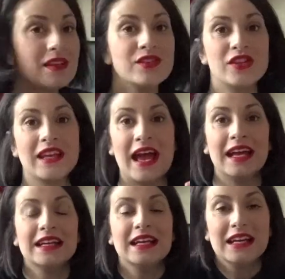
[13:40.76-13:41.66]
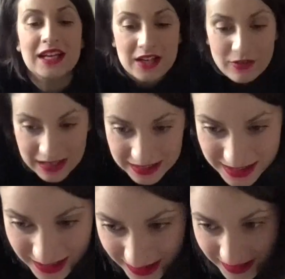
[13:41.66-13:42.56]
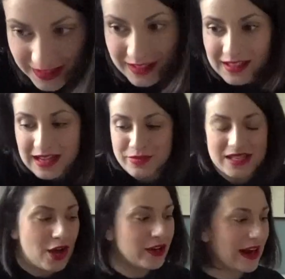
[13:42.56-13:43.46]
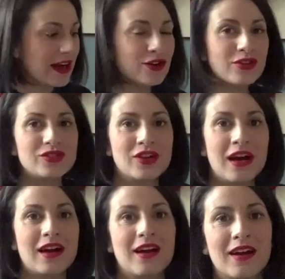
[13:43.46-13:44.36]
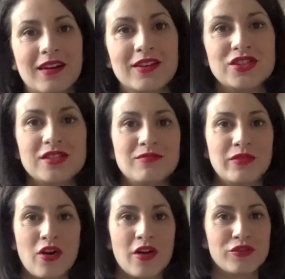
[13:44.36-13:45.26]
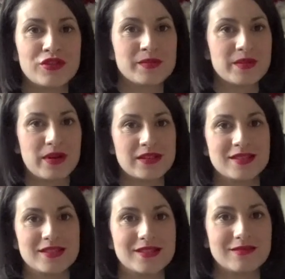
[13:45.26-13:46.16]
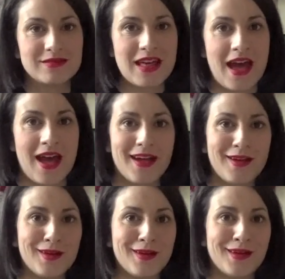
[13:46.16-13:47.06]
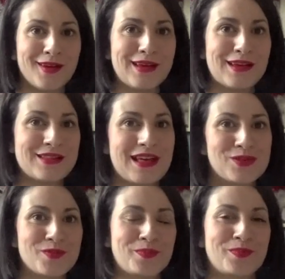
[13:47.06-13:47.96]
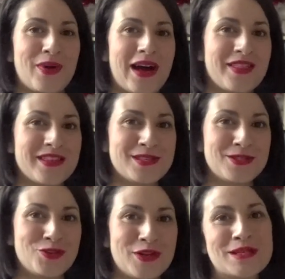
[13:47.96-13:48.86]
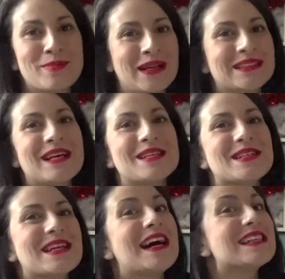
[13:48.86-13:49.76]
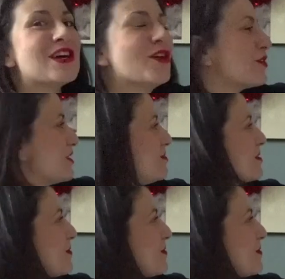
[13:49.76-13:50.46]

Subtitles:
So yeah, right. I'm sat on an angle, so because we've got all the Christmas presents there. That's why this tree's placed there, so you can't see all the Christmas